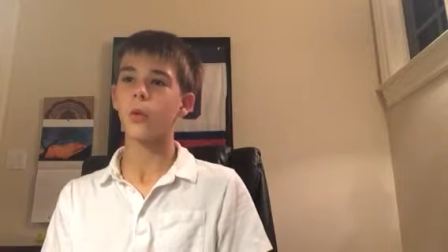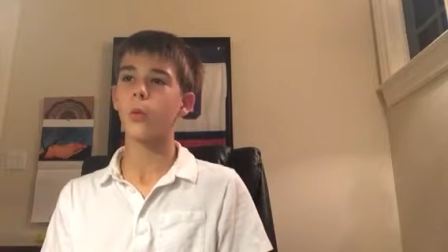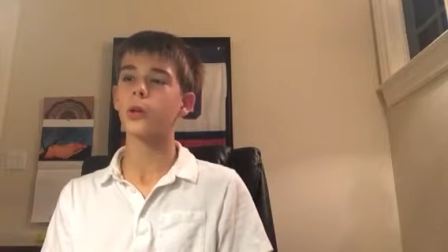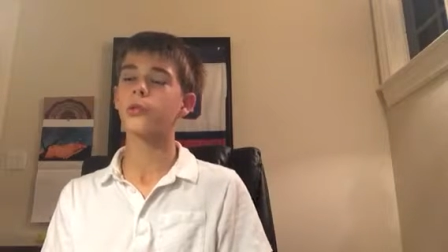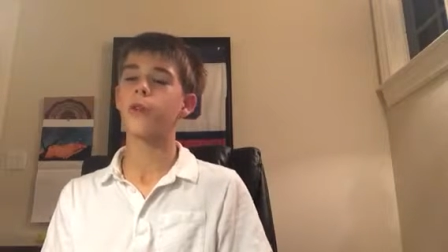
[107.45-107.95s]

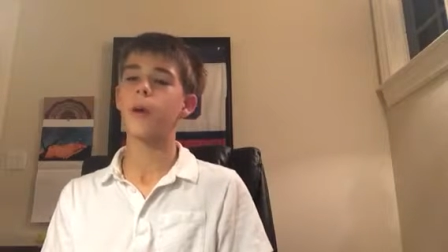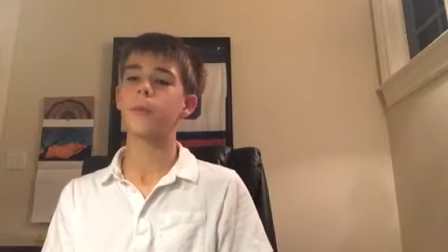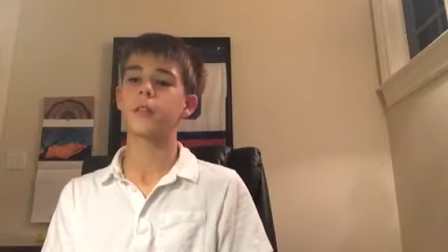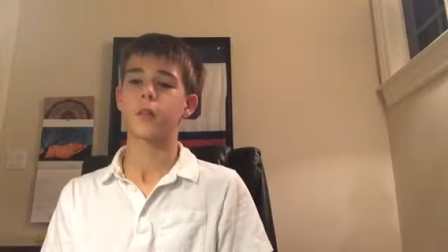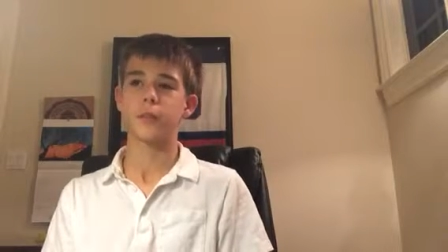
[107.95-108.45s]
What are
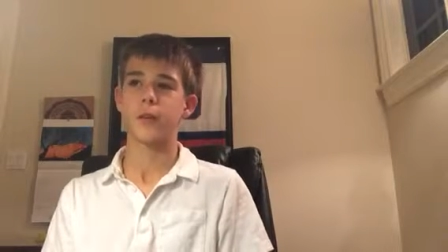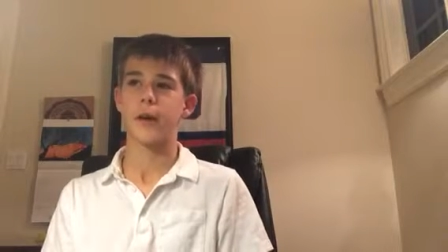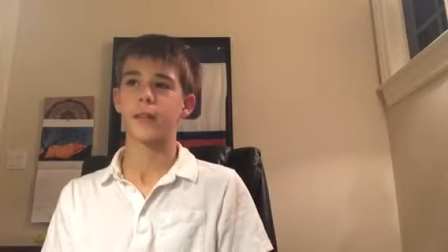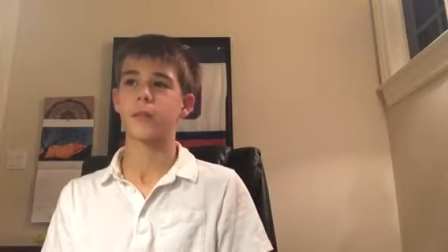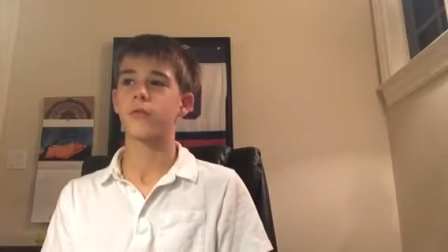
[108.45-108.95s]
ribosomes, you
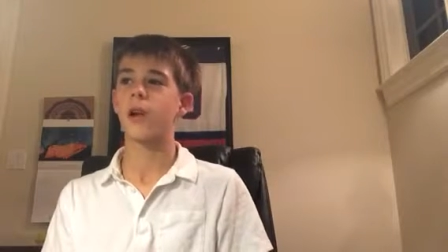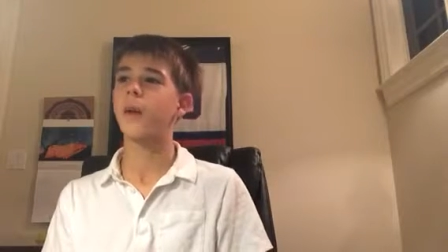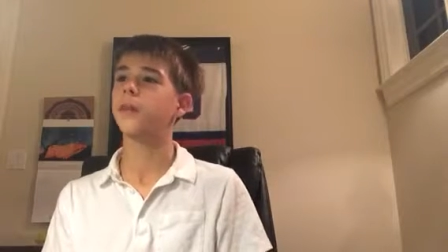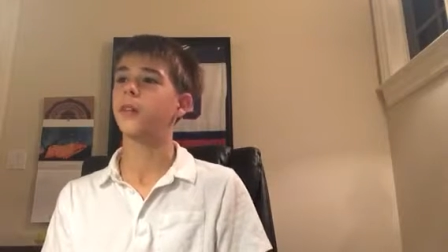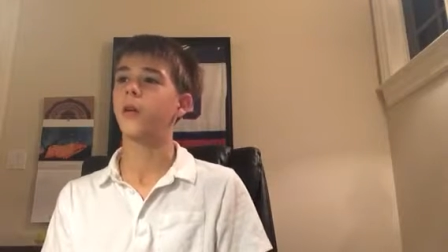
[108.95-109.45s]
ask?
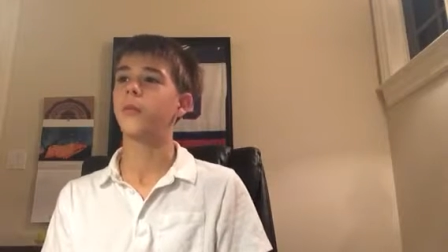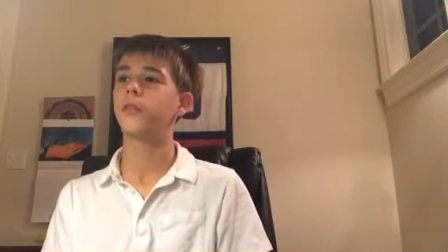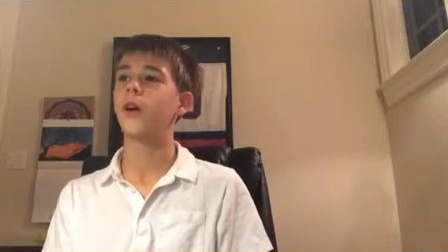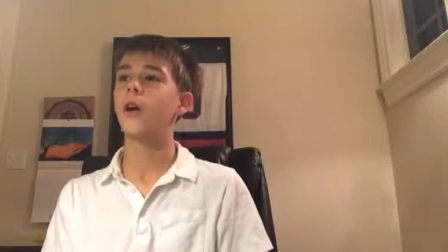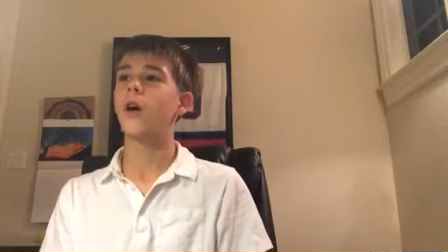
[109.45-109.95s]

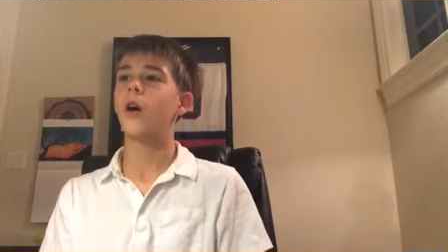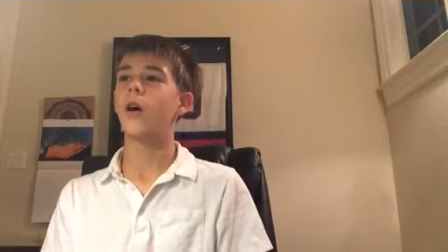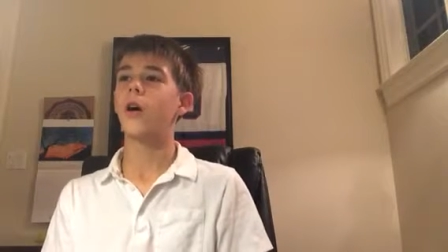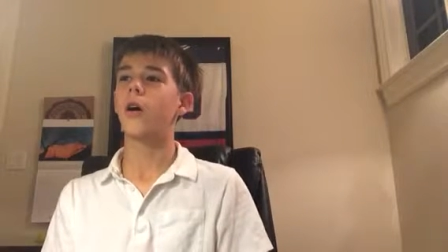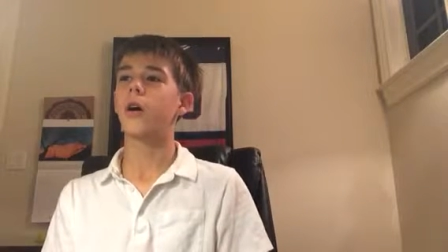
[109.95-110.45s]
Ribosomes
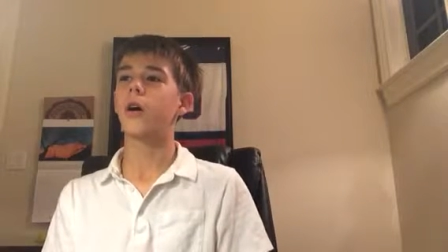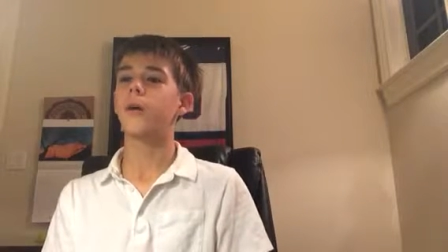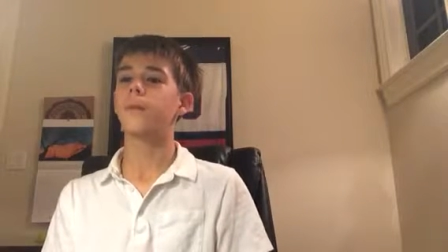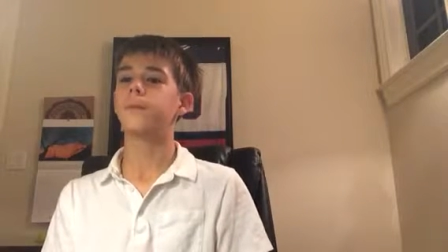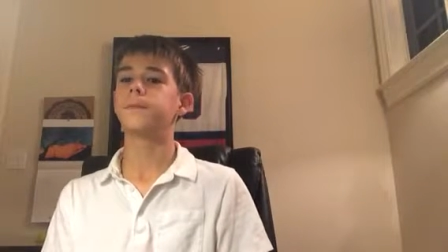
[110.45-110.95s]

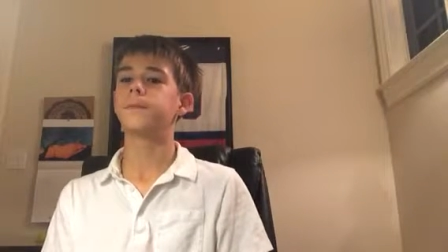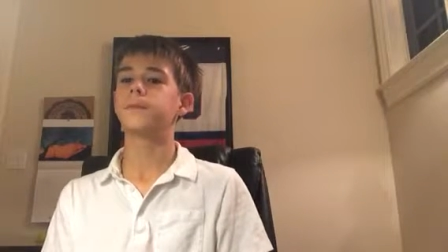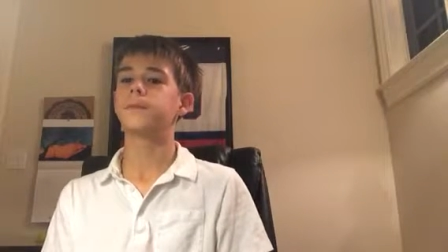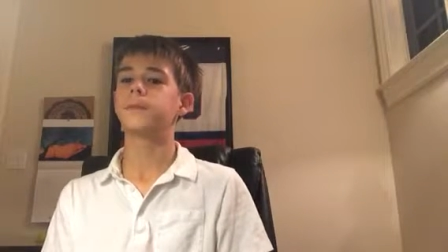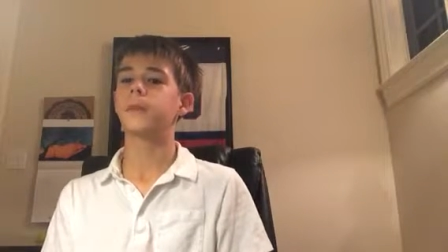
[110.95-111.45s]
are
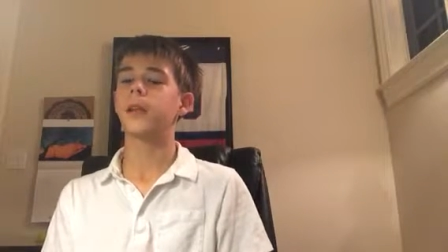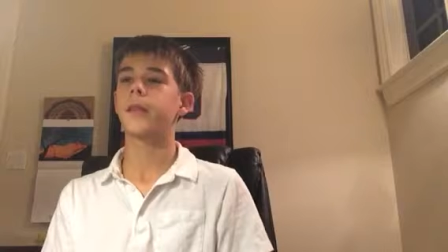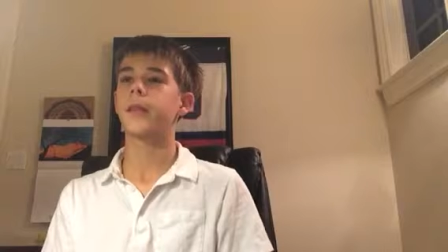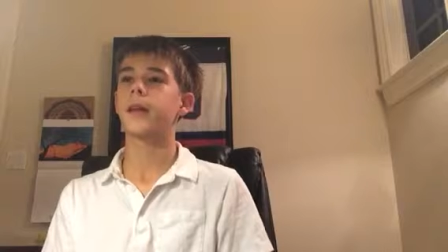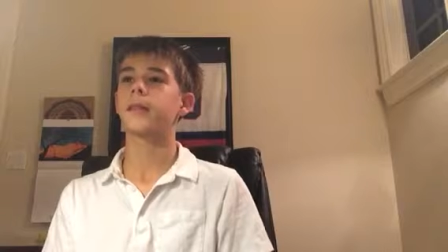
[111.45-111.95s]

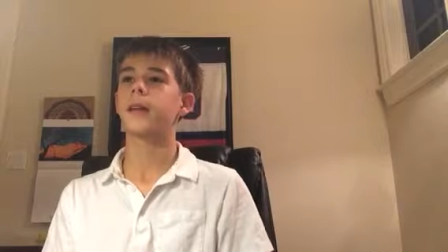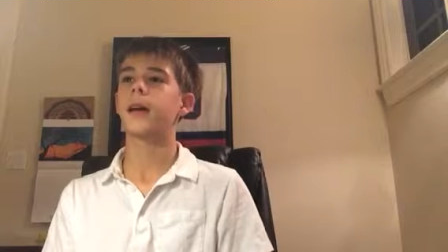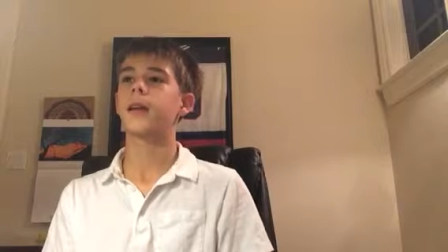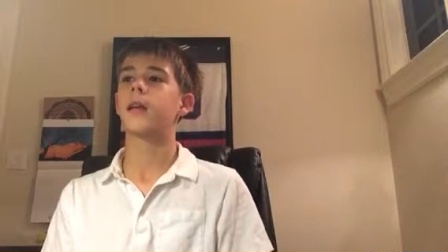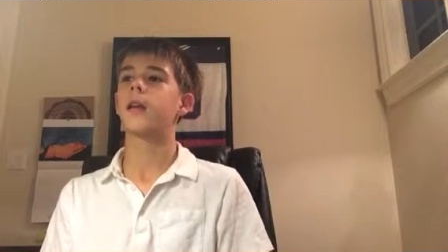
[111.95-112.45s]
things
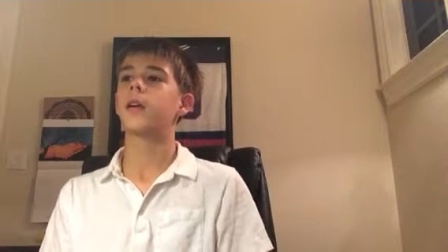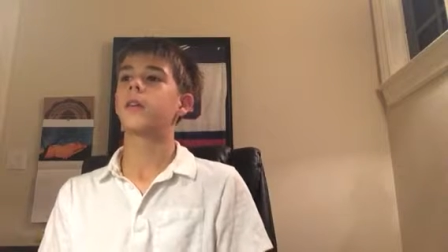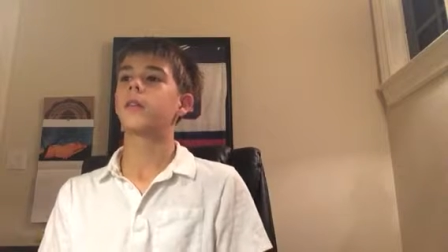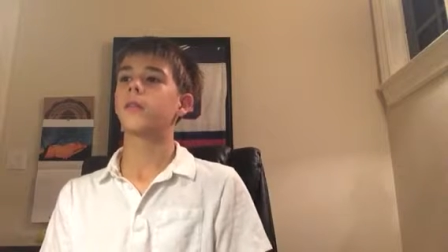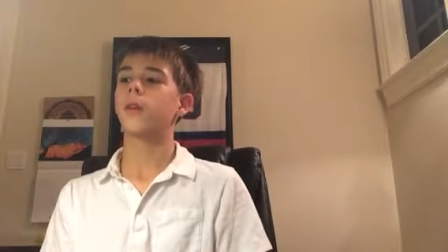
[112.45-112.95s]

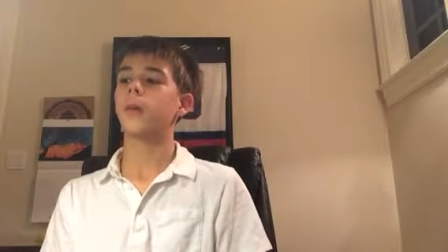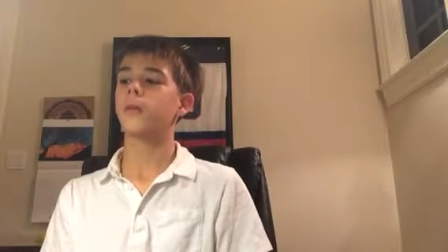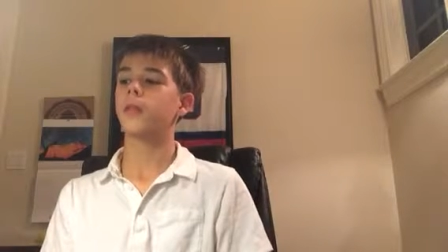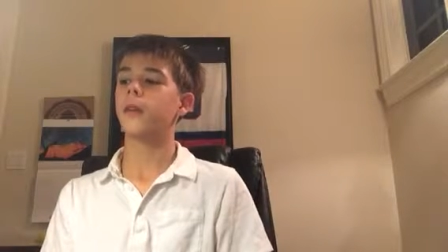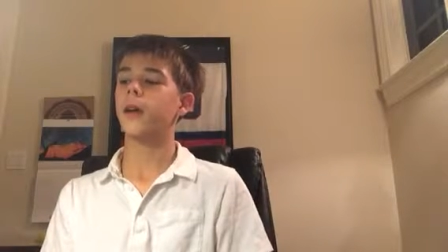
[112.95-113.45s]

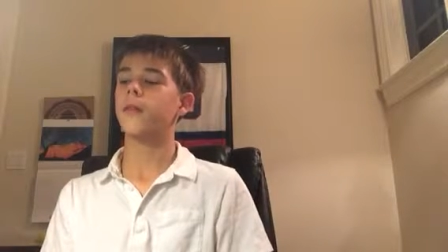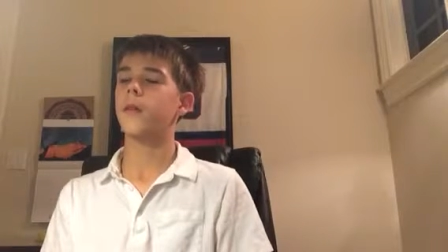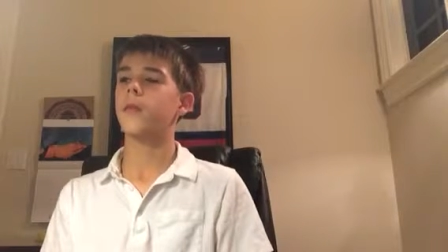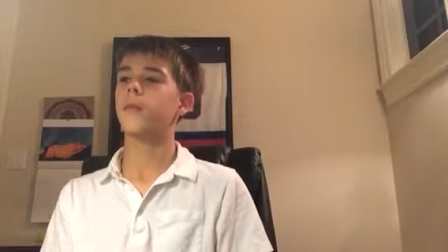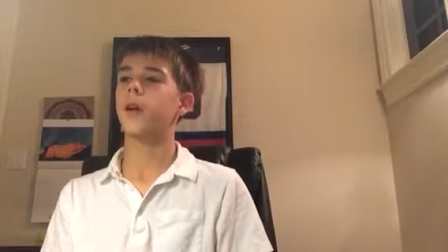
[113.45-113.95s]
ribosomes, they
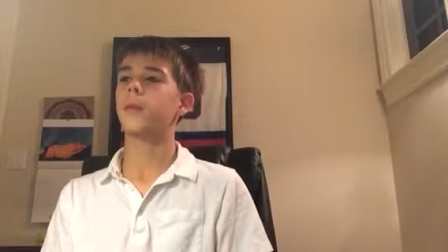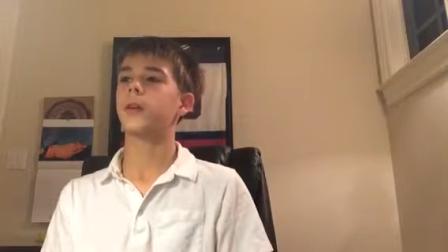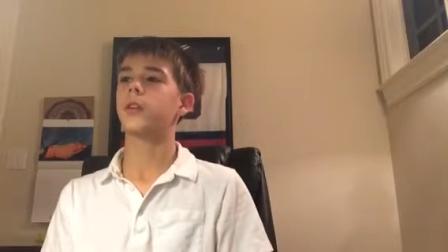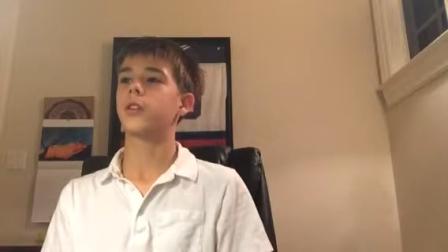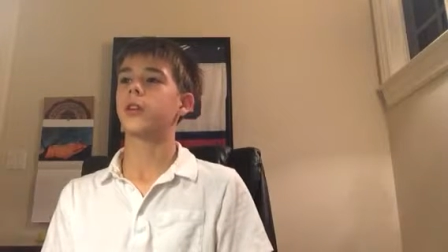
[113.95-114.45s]
have a very
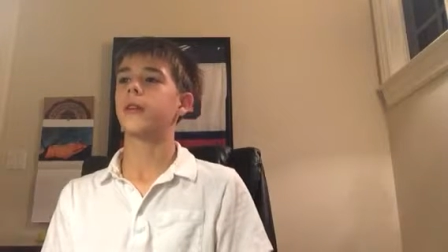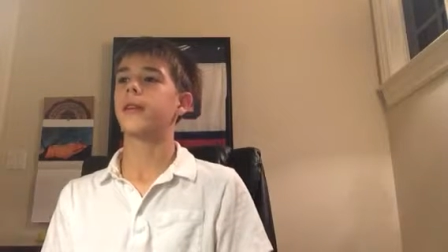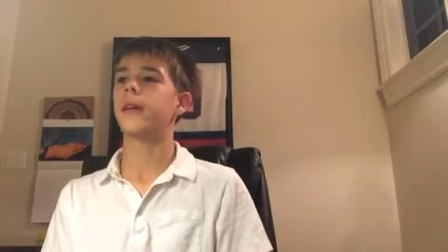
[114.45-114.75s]
big journey.